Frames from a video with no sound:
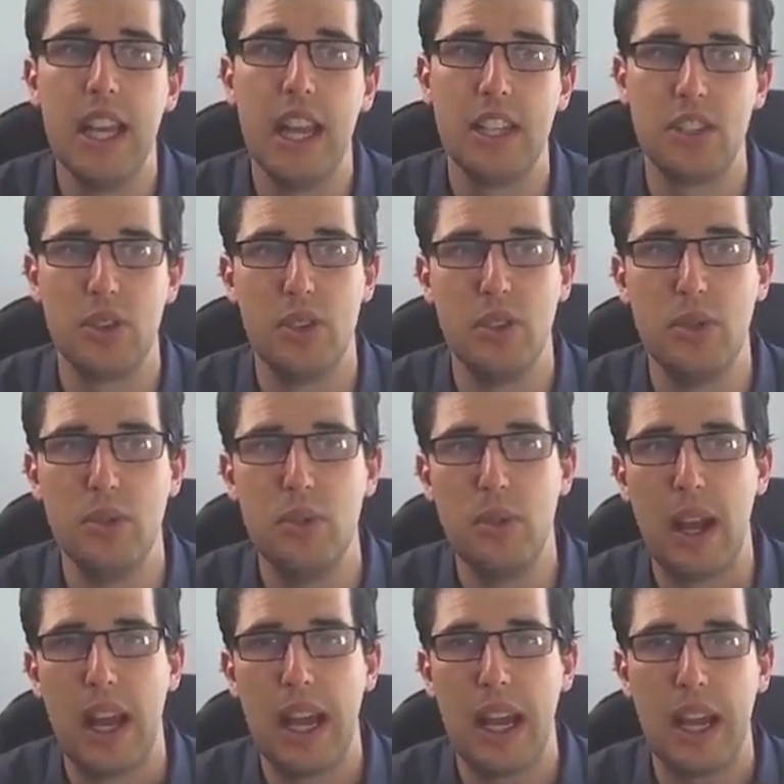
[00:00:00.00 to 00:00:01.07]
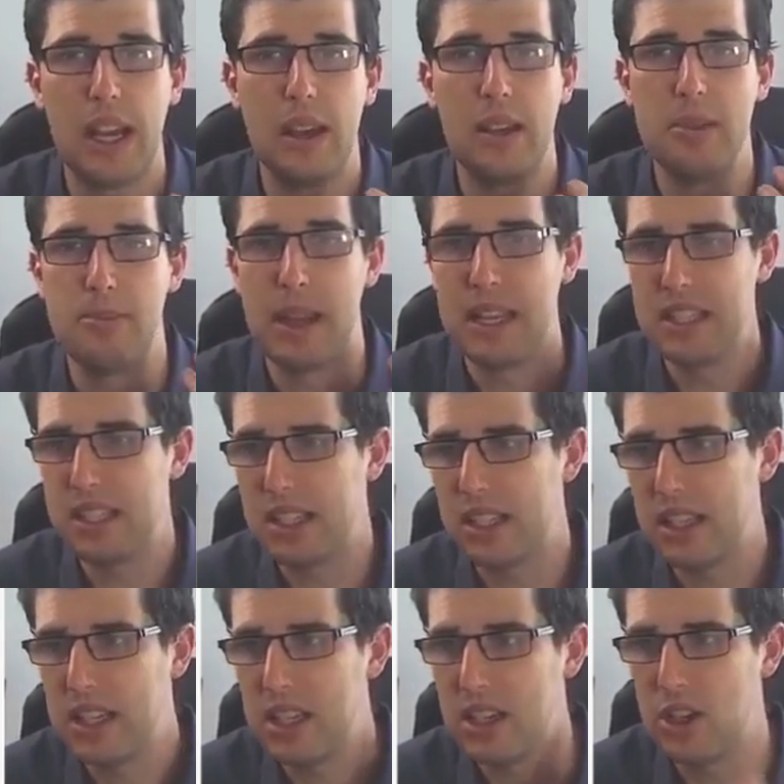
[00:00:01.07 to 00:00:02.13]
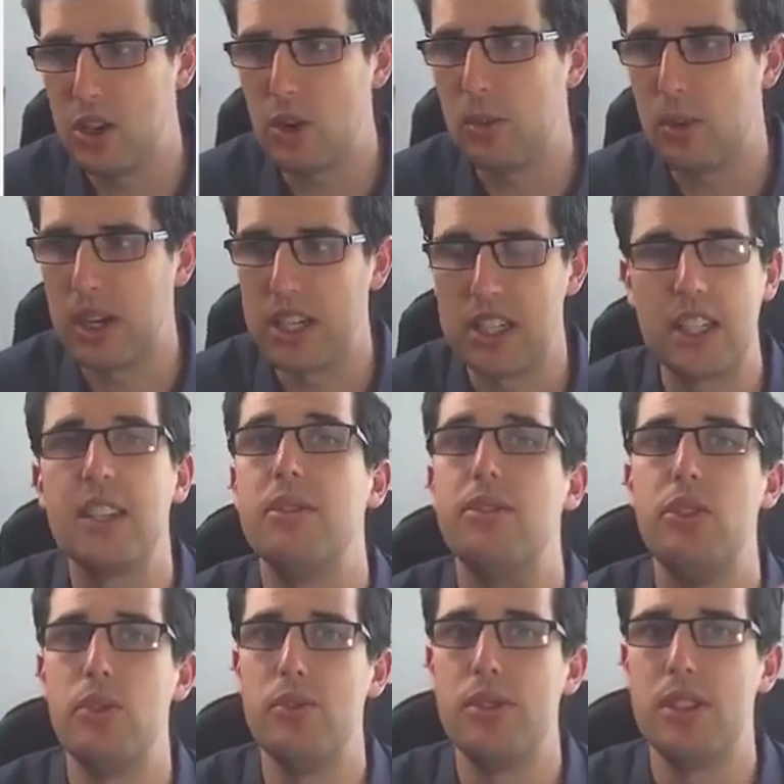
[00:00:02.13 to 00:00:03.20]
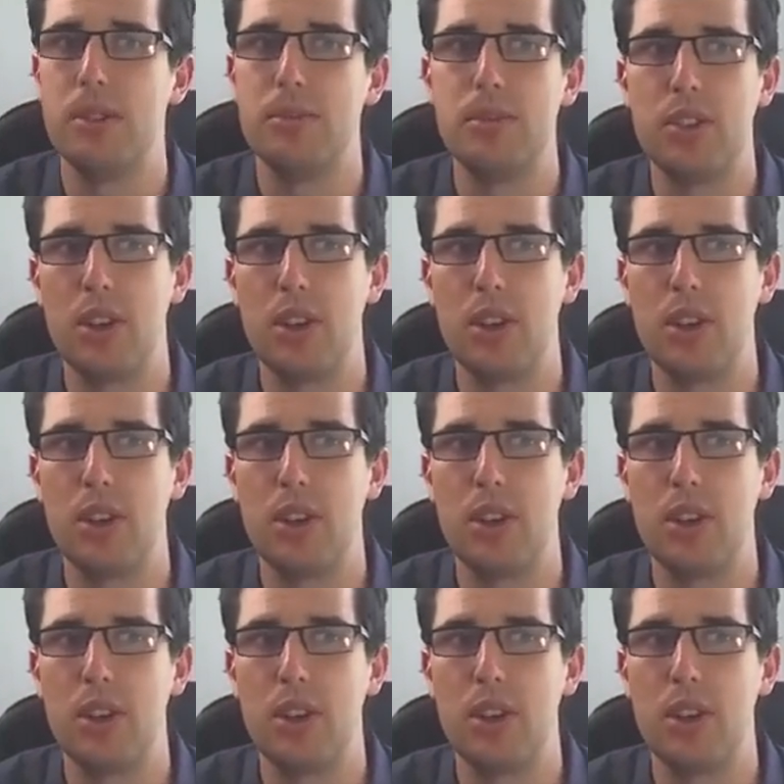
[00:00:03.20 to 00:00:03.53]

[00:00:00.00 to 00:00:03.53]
And so basically you're not wanting to confuse them.